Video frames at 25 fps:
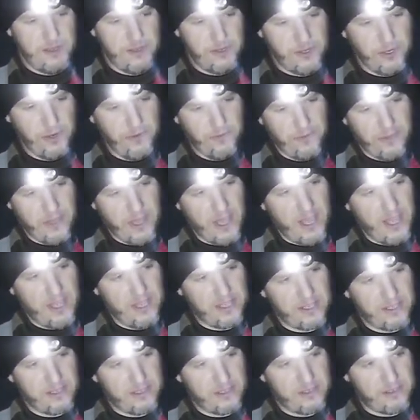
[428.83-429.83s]
Chuffed with that.
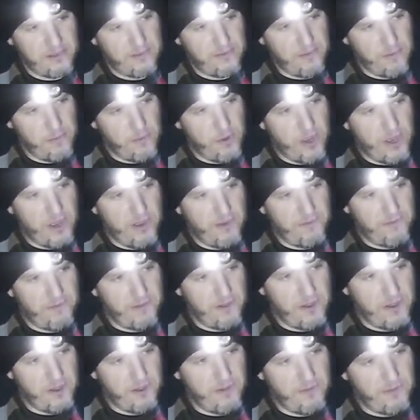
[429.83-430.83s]
That's from what I've
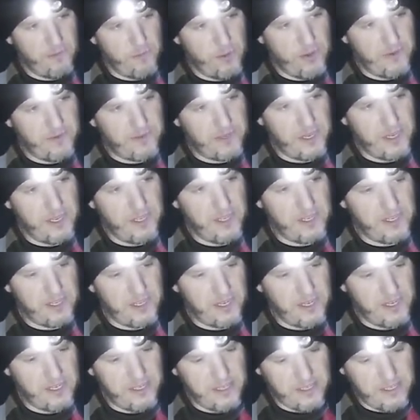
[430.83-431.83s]
seen. That's
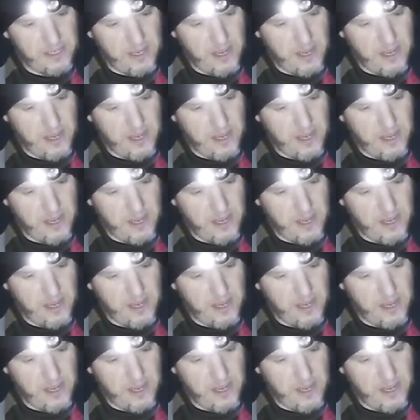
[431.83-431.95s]
a decent